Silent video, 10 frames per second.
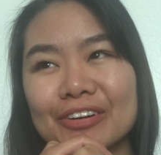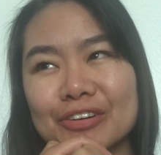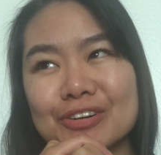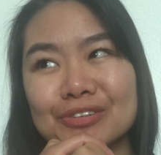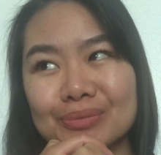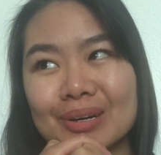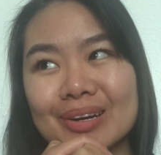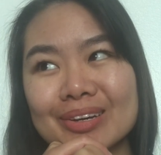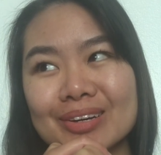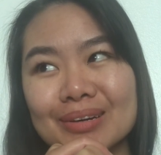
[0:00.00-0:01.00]
know
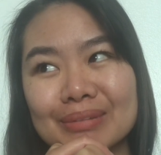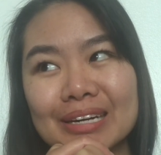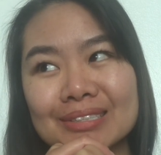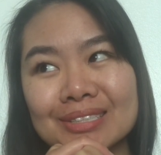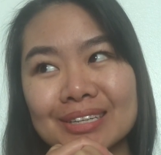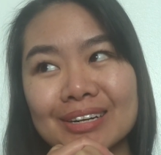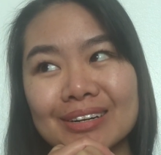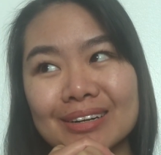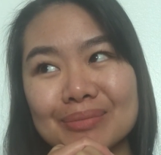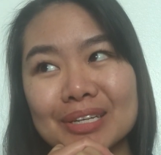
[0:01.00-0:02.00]
why I'm kind of scared.
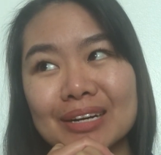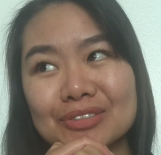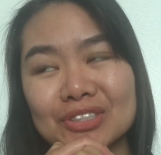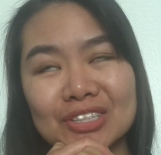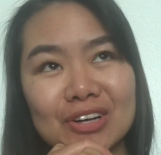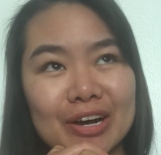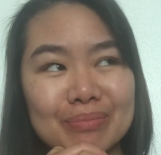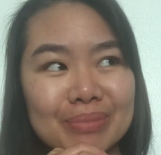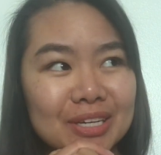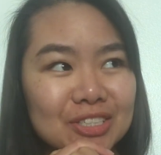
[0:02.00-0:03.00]
I mean, I was like talking
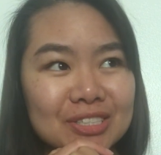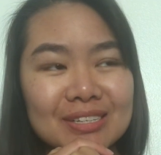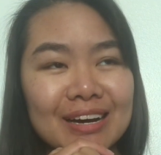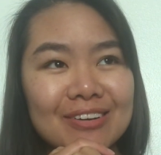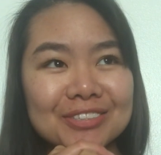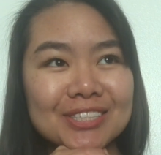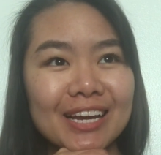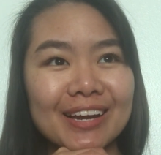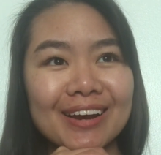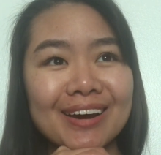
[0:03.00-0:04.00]
big just now,
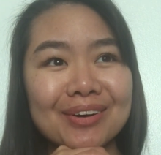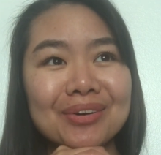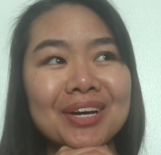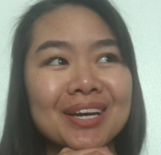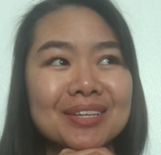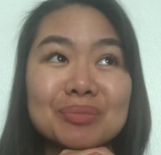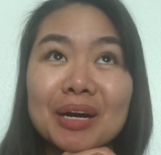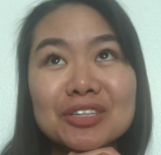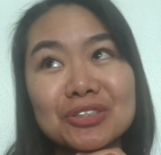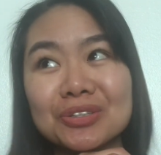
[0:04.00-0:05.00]
saying how it's my
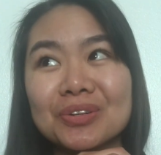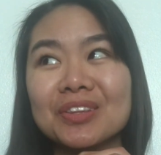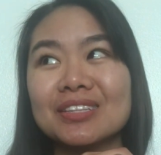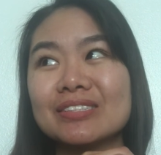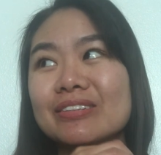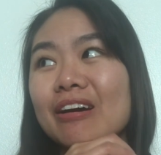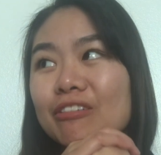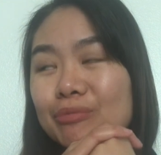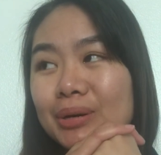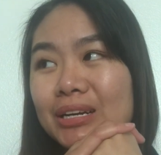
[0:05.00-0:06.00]
truth and stuff,
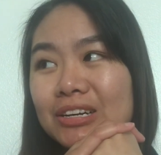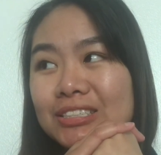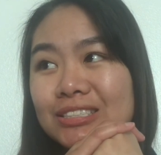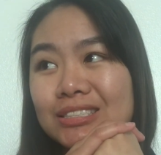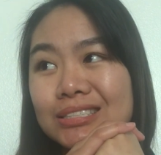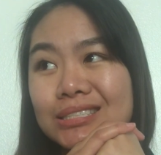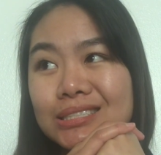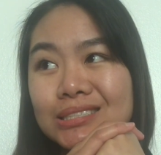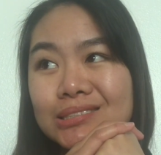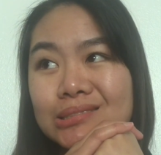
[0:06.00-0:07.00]
but
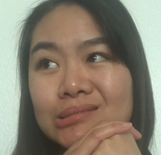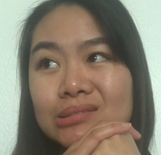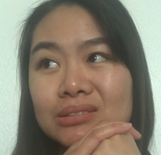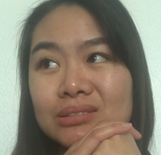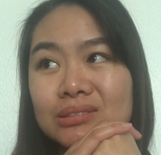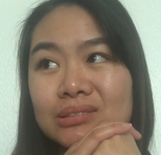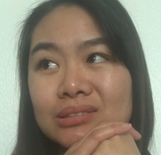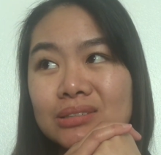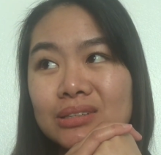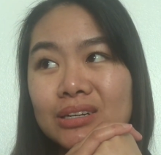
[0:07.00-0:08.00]
honestly,
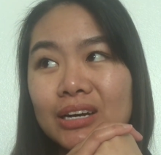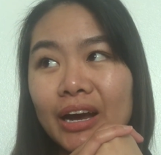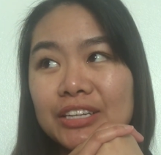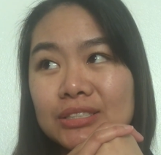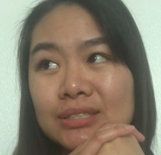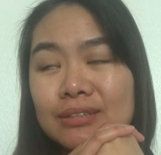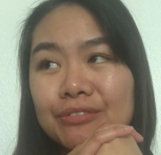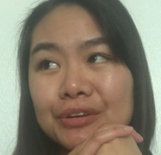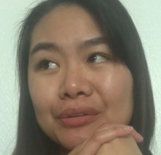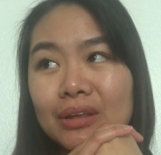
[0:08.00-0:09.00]
I just
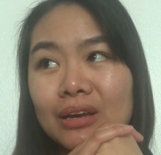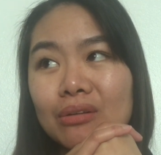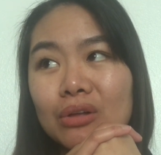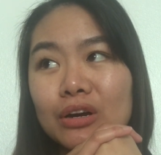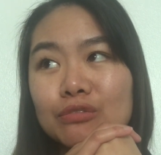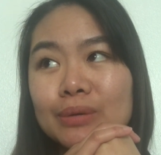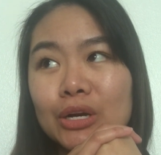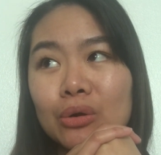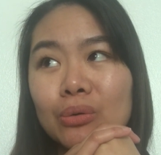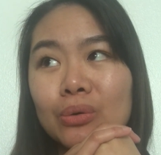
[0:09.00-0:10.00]
feel like a lot of my
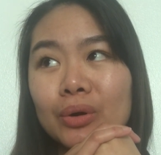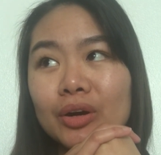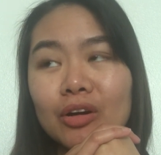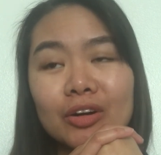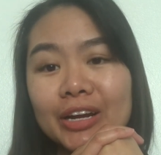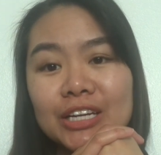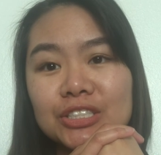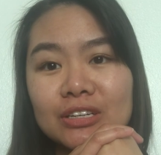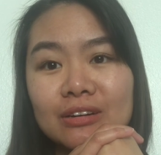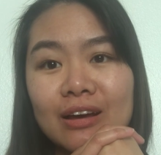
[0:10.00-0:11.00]
cohort aren't Asian,